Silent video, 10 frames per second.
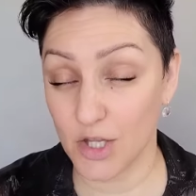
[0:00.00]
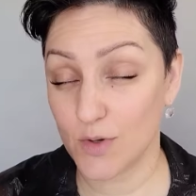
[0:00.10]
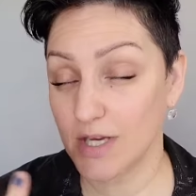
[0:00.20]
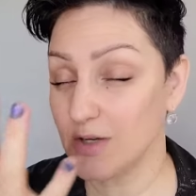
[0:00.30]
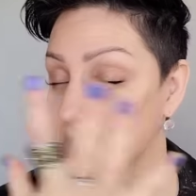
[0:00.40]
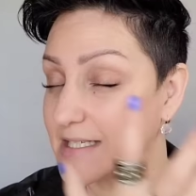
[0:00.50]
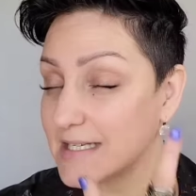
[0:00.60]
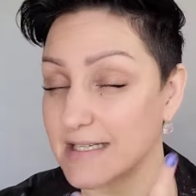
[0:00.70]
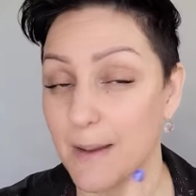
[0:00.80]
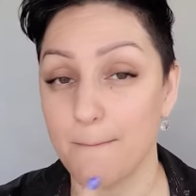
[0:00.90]
You can use this
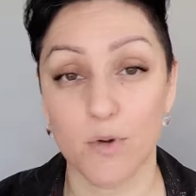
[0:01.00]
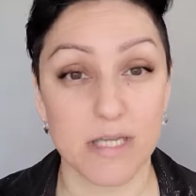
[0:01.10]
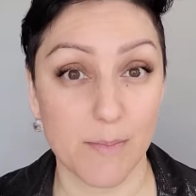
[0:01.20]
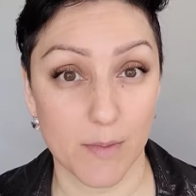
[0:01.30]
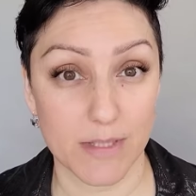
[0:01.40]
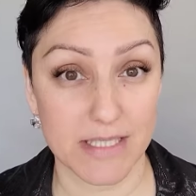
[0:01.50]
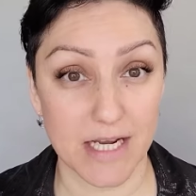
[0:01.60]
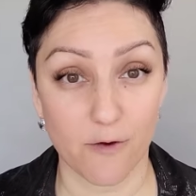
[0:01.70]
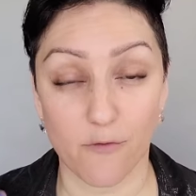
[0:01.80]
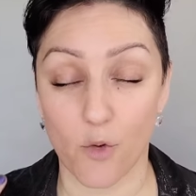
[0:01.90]
as a multi-purpose
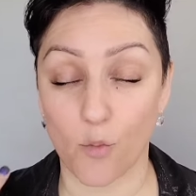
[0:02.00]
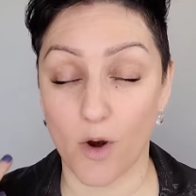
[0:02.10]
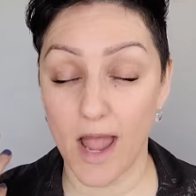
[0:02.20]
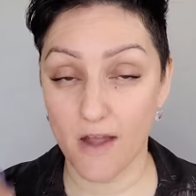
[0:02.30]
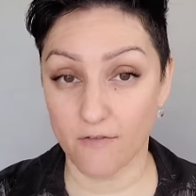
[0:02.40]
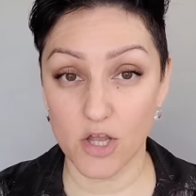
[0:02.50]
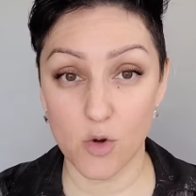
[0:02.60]
stick for wherever